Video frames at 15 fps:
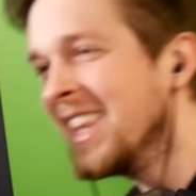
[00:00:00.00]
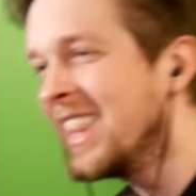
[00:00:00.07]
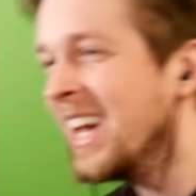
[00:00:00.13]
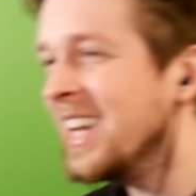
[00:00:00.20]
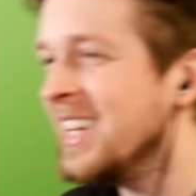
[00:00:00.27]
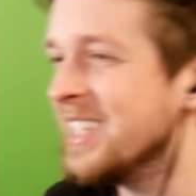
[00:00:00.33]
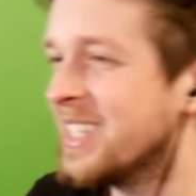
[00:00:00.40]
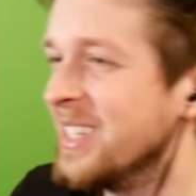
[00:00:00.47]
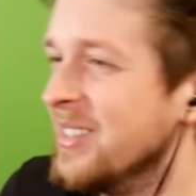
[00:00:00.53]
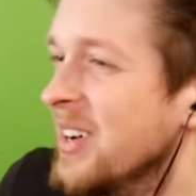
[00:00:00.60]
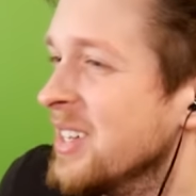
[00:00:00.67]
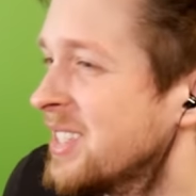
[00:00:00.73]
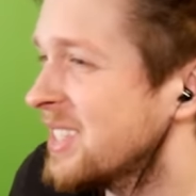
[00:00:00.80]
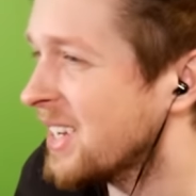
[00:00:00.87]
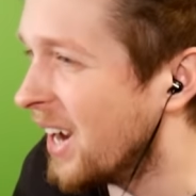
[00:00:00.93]
That's it! That is
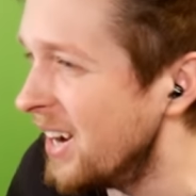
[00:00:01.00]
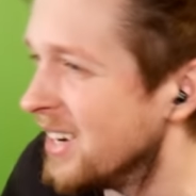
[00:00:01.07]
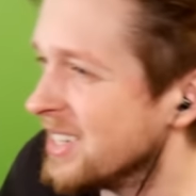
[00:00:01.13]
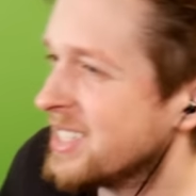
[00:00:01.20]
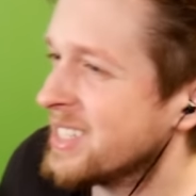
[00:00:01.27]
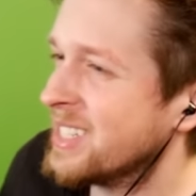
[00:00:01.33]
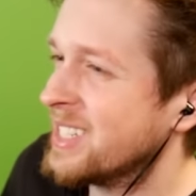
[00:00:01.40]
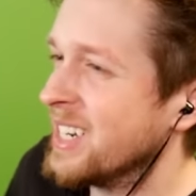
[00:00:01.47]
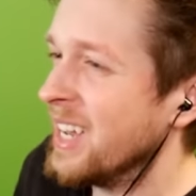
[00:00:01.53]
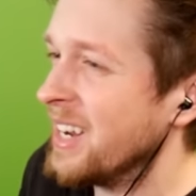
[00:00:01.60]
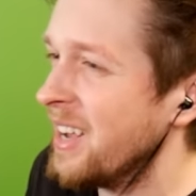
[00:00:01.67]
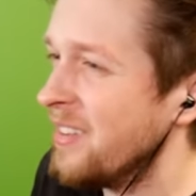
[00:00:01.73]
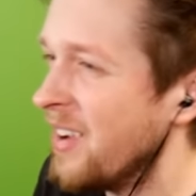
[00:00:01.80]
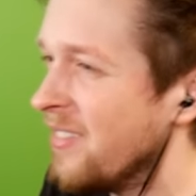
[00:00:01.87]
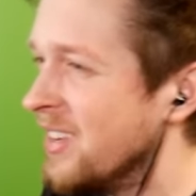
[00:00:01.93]
the most cursed
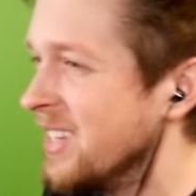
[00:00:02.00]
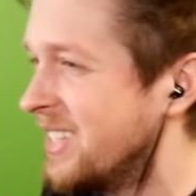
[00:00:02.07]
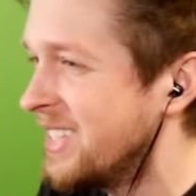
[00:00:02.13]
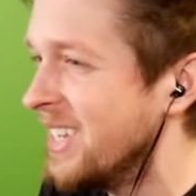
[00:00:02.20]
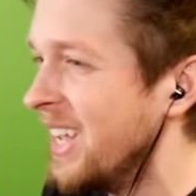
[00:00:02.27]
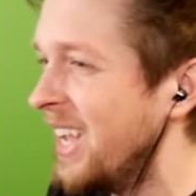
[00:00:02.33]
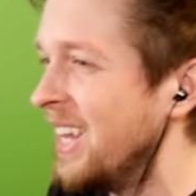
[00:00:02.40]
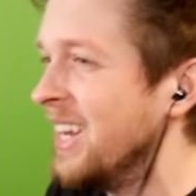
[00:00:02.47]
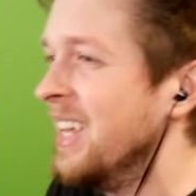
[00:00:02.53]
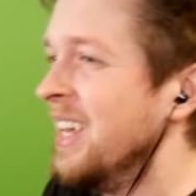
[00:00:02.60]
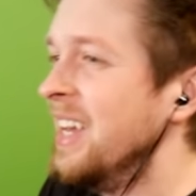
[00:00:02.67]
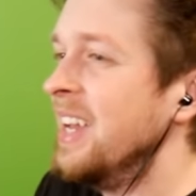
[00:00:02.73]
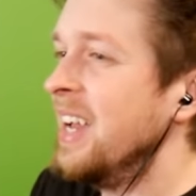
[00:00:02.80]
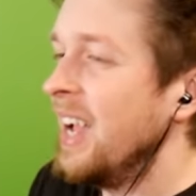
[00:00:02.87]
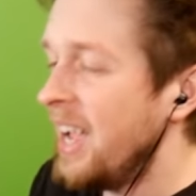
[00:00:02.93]
shit I've ever seen
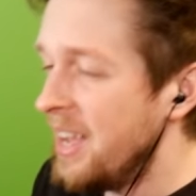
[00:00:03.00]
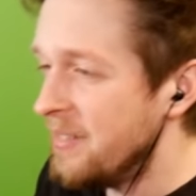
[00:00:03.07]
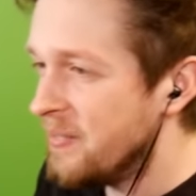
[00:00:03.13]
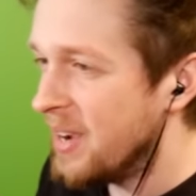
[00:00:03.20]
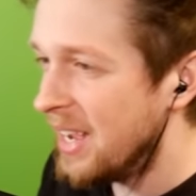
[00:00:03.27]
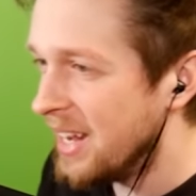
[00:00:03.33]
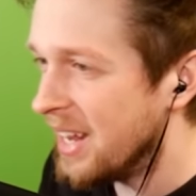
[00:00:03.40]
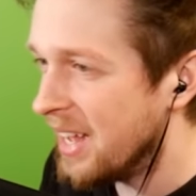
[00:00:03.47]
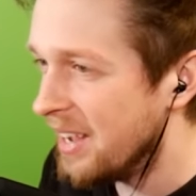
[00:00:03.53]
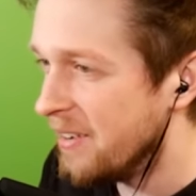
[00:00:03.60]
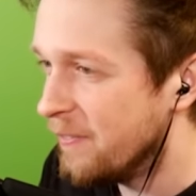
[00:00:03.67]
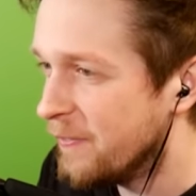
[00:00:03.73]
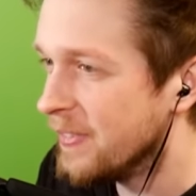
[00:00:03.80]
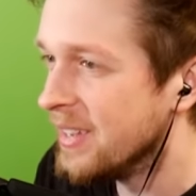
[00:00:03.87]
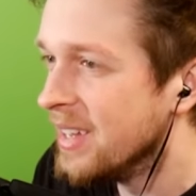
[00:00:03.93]
in my
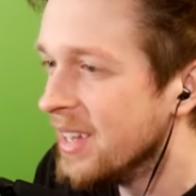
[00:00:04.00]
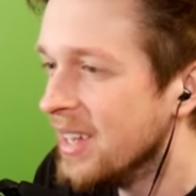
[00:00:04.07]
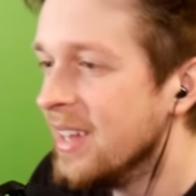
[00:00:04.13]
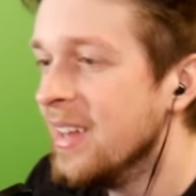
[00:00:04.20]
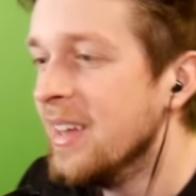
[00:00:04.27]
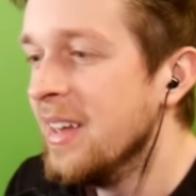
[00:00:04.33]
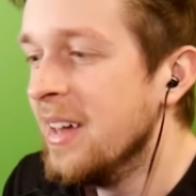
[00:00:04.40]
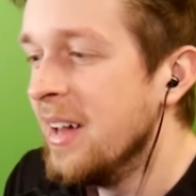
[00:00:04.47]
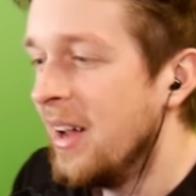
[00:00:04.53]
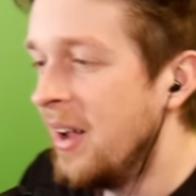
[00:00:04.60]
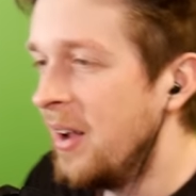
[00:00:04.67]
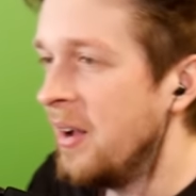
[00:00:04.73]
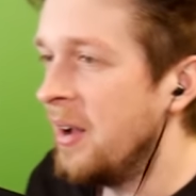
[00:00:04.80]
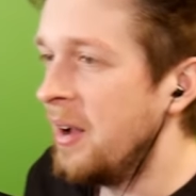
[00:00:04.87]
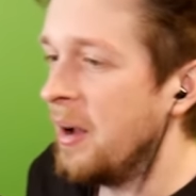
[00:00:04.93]
life.
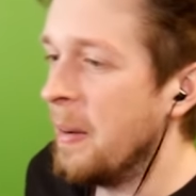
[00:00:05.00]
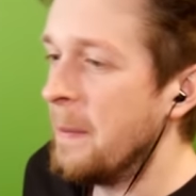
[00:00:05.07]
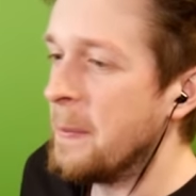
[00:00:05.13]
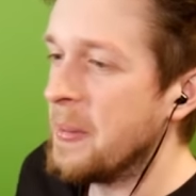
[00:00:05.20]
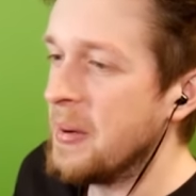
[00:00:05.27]
Oh,